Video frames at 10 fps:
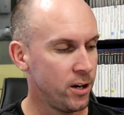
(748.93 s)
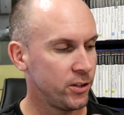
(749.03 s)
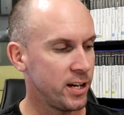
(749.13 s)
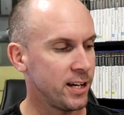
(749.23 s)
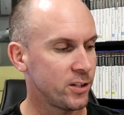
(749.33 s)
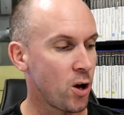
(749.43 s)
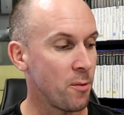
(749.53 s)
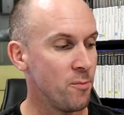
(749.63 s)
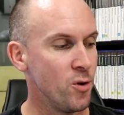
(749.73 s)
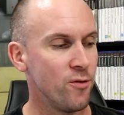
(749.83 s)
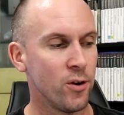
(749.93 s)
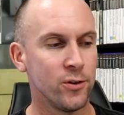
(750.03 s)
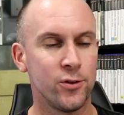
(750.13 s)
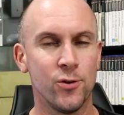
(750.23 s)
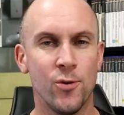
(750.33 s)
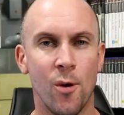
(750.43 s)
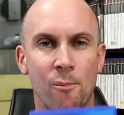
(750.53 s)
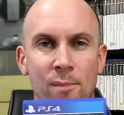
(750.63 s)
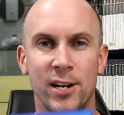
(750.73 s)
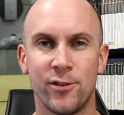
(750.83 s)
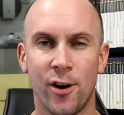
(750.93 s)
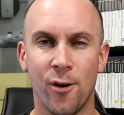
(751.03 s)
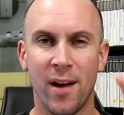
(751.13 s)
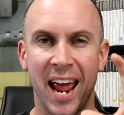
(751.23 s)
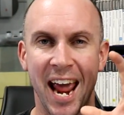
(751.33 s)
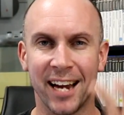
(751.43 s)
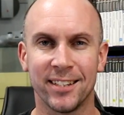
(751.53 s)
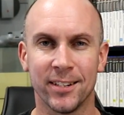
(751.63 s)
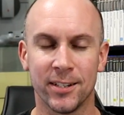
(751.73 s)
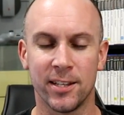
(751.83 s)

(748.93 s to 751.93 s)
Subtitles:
So now it's time to move on to Metro Exodus.